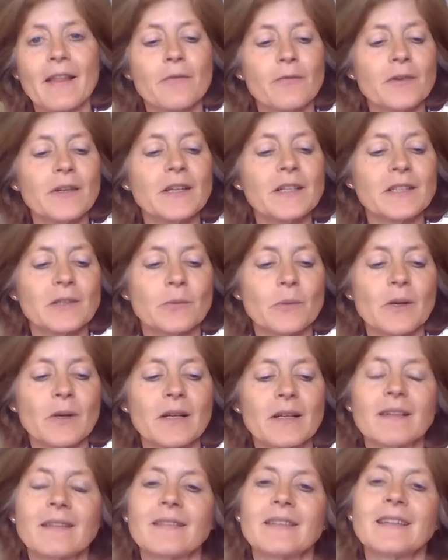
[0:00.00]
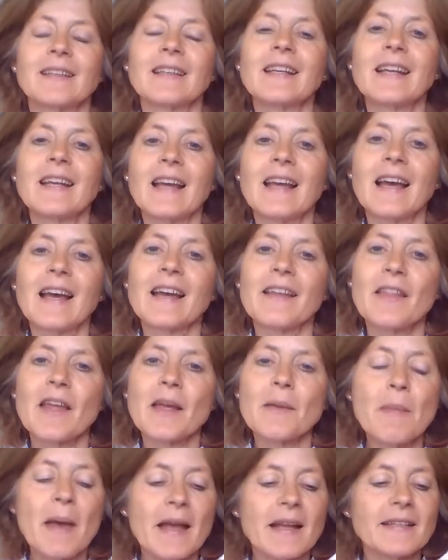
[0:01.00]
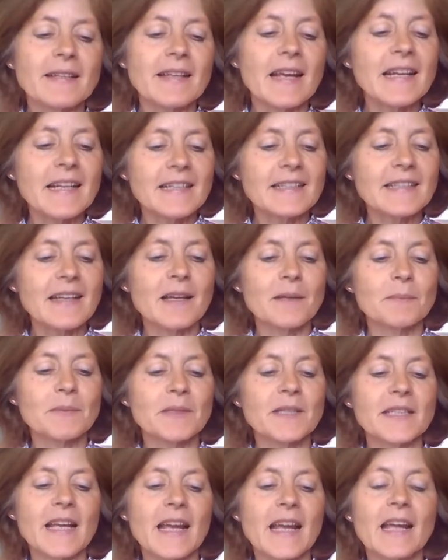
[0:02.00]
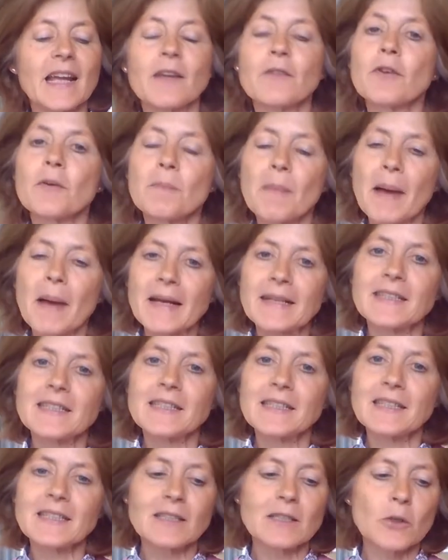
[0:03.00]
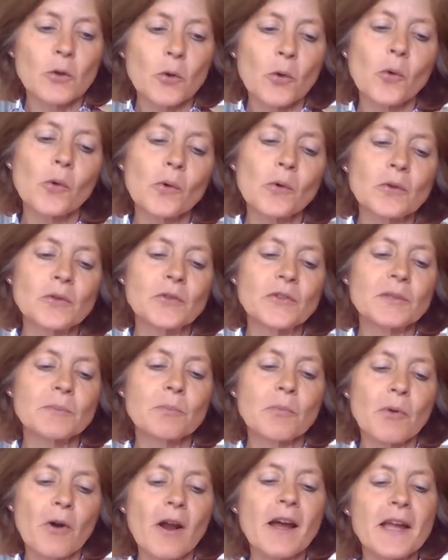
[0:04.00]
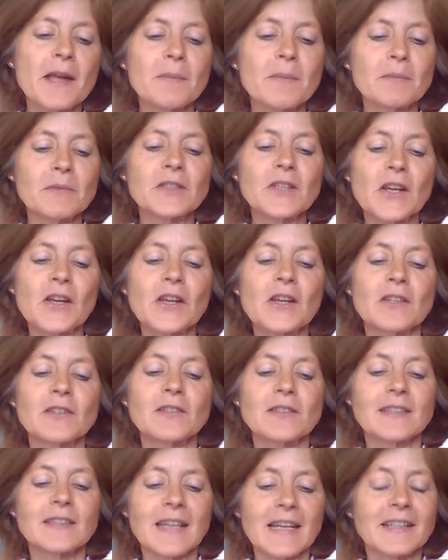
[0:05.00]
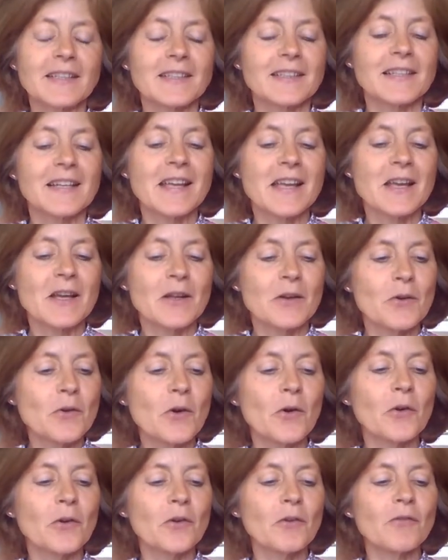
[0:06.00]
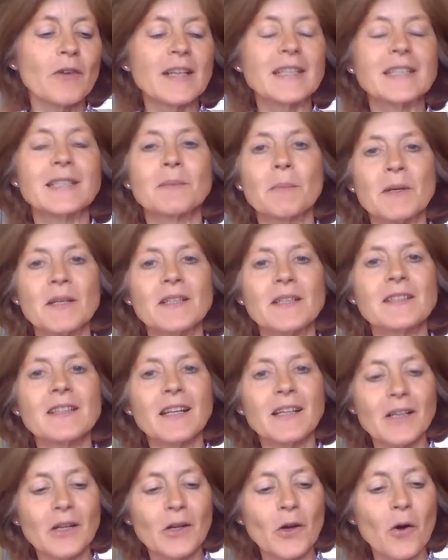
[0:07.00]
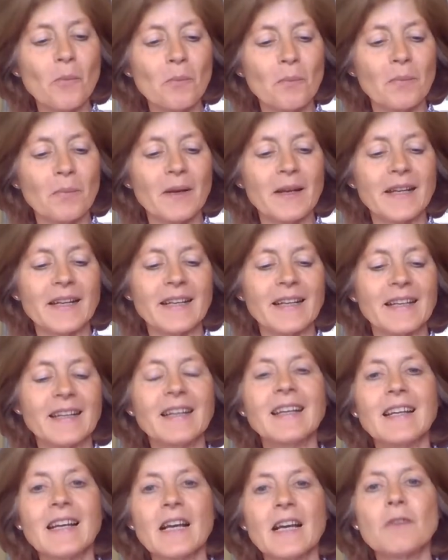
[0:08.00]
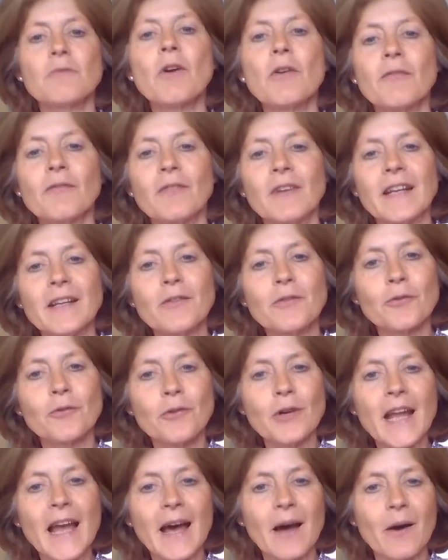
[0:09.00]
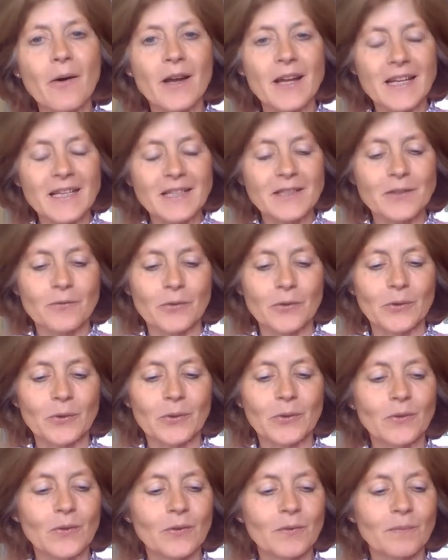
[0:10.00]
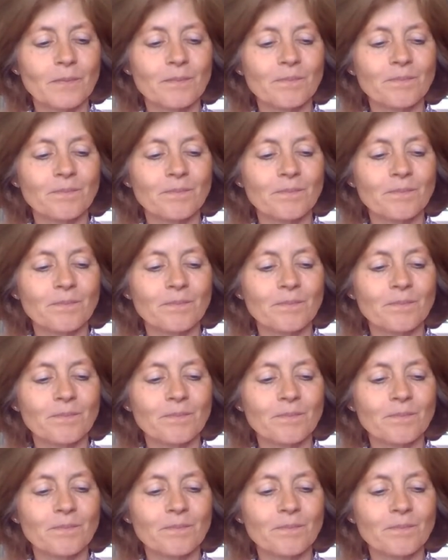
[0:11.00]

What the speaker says: the first one. They met 8 times a day for matins, lauds, prime, terce, sext, non, vespers and compline at roughly 3-hour intervals.